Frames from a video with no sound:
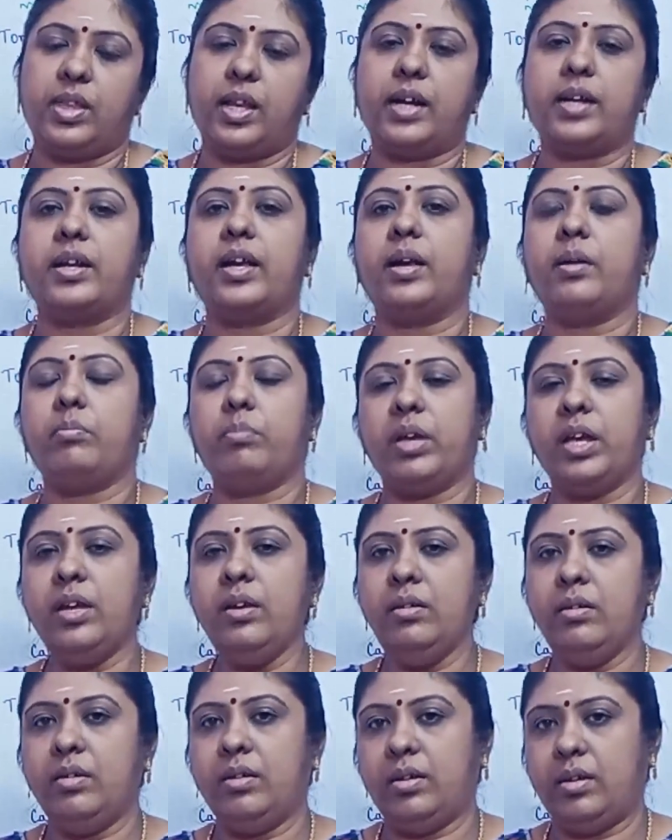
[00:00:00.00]
that can
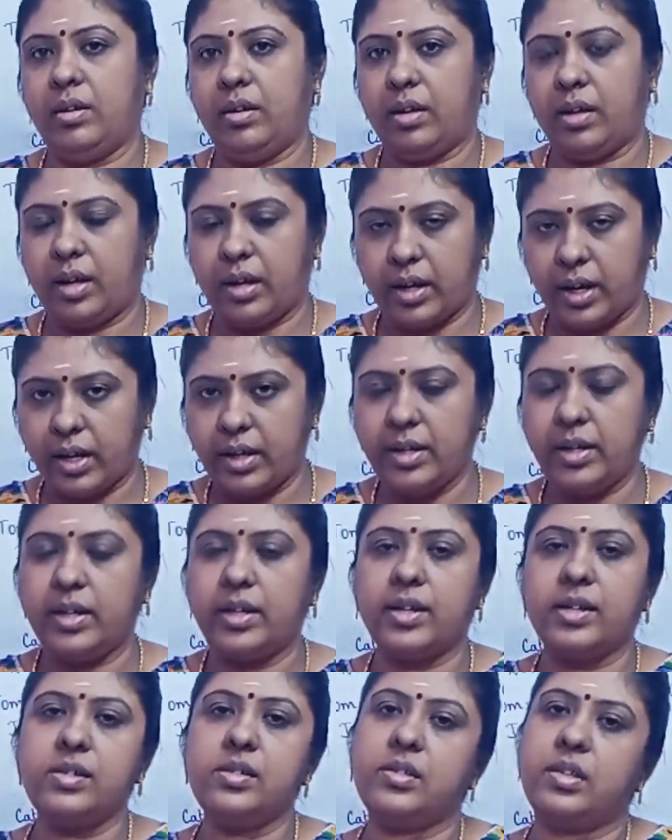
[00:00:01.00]
be run
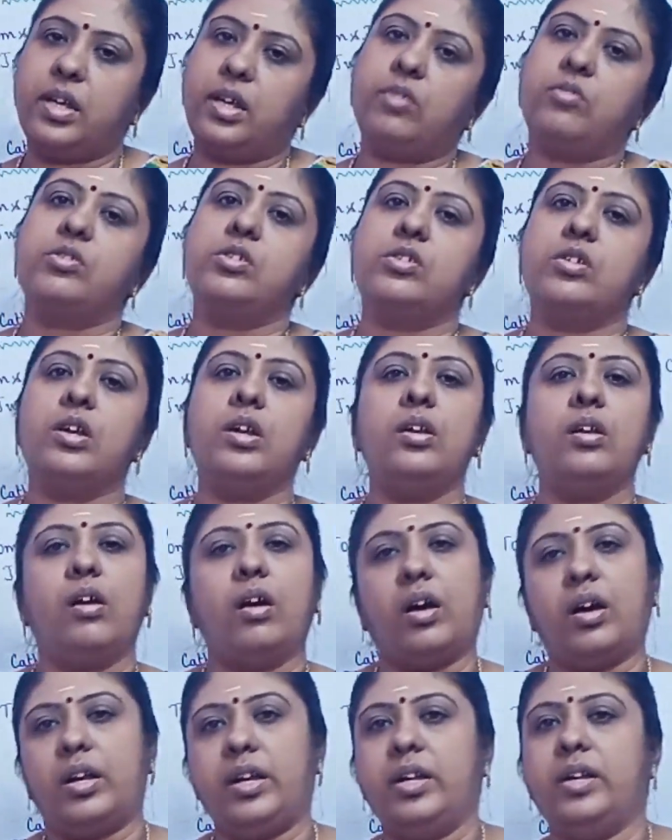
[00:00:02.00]
in a sequential
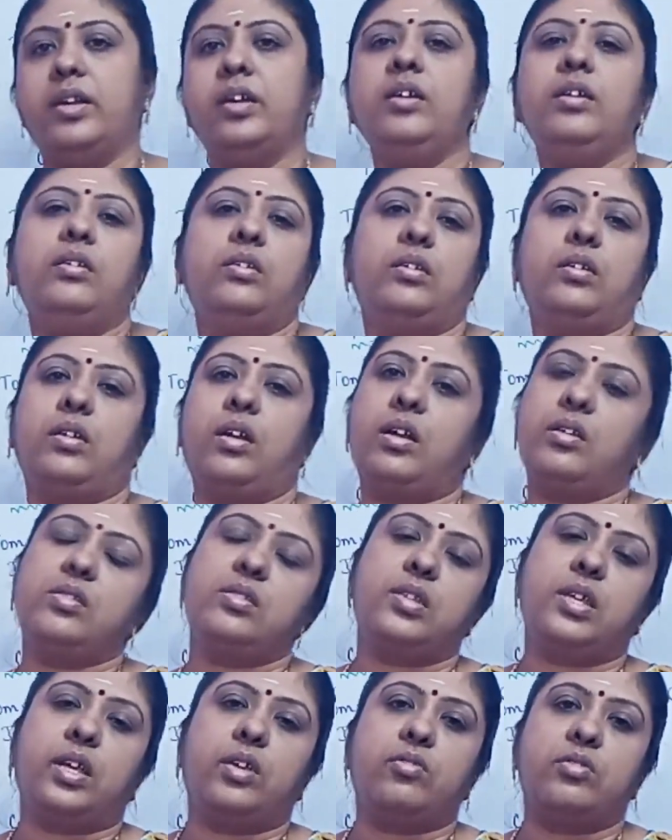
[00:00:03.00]
or in a
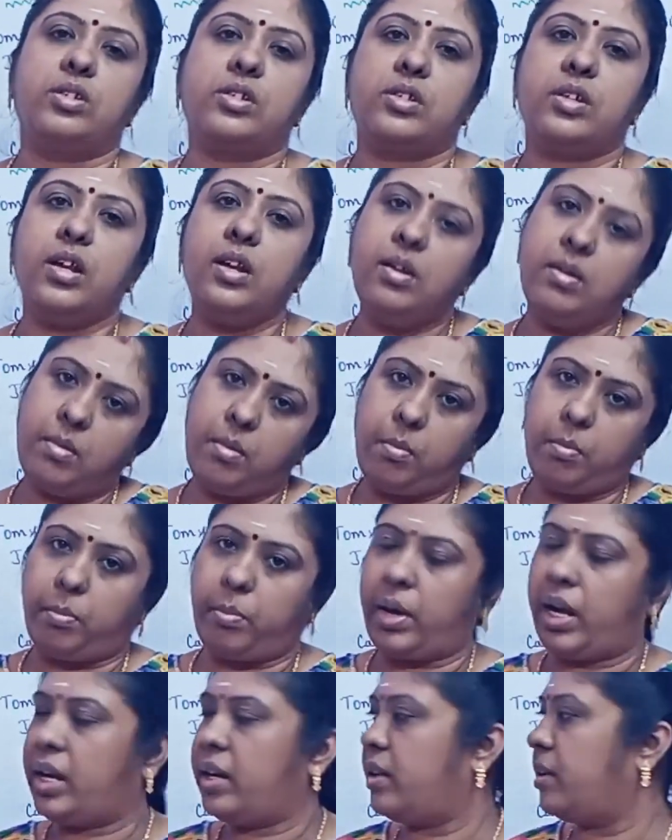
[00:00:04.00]
non-sequential
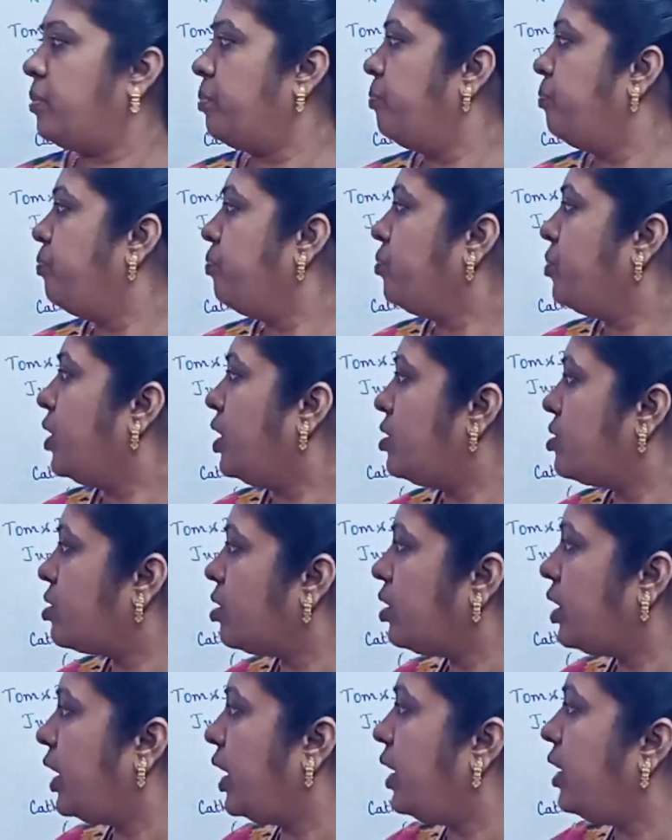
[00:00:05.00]
manner. So
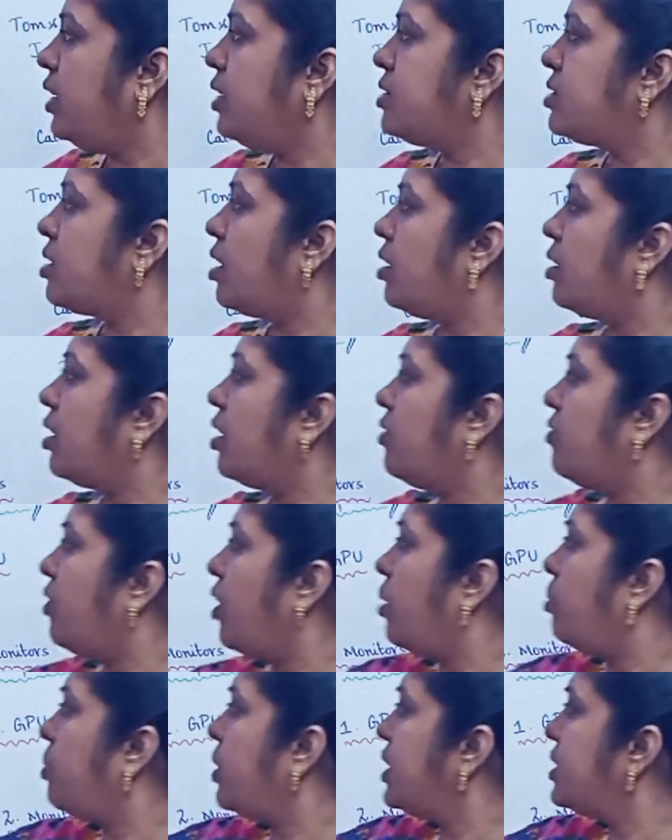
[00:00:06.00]
any sort of
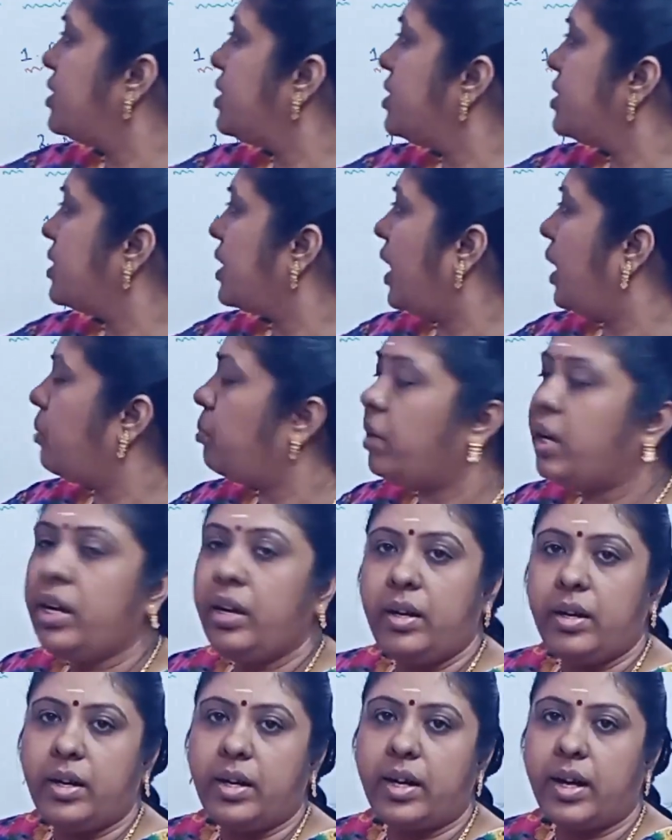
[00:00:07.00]
operations can
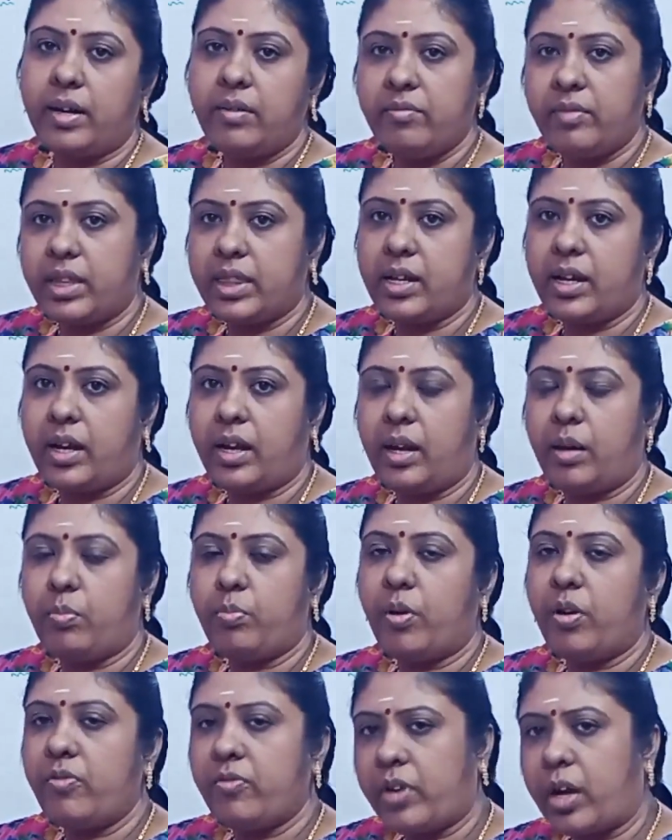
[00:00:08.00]
be done with the
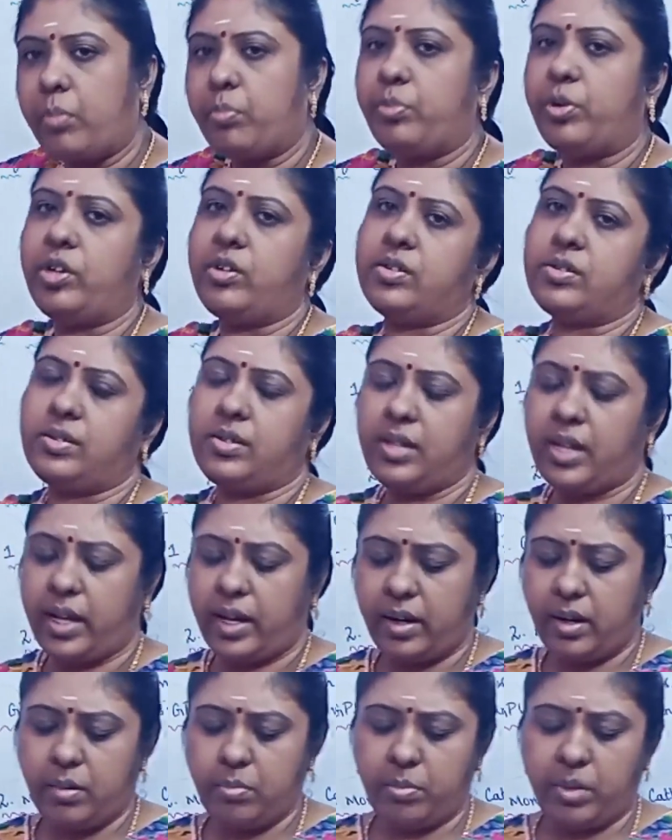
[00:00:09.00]
help of computers.
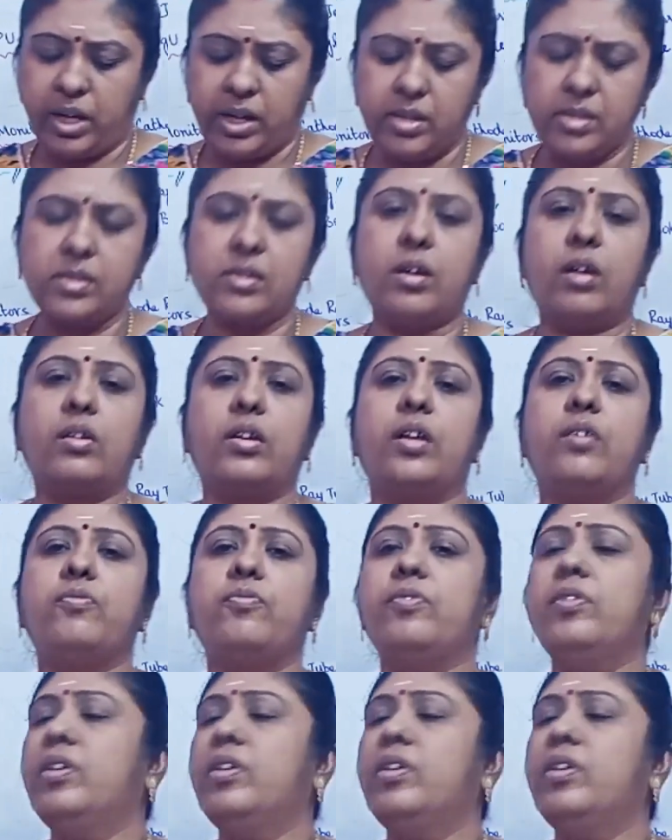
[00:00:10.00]
There are many sort of